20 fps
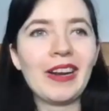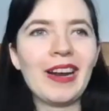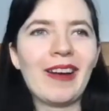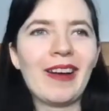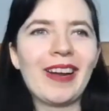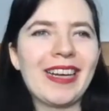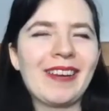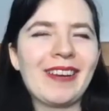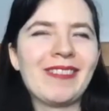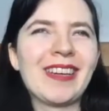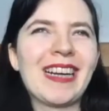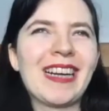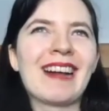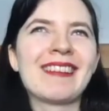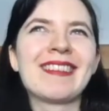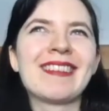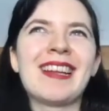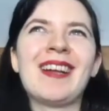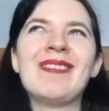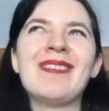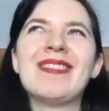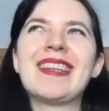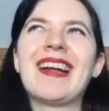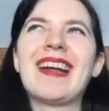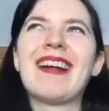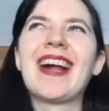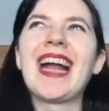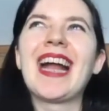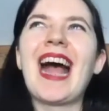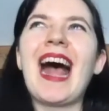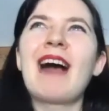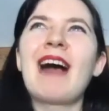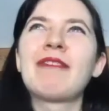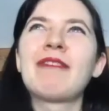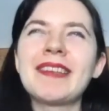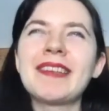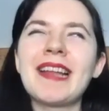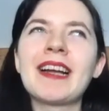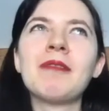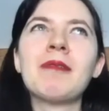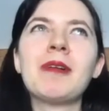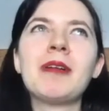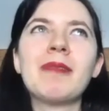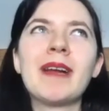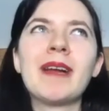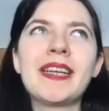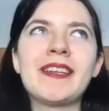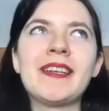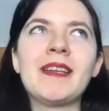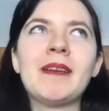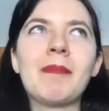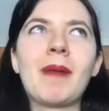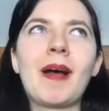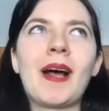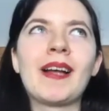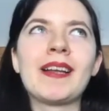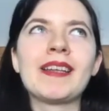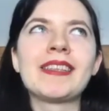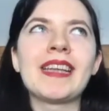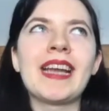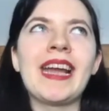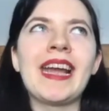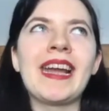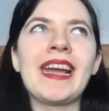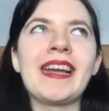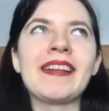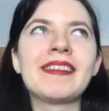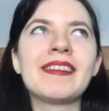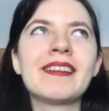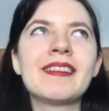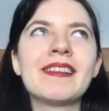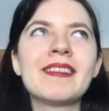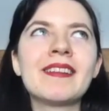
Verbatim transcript: I don't relax. Um, so I have a second one written, but it's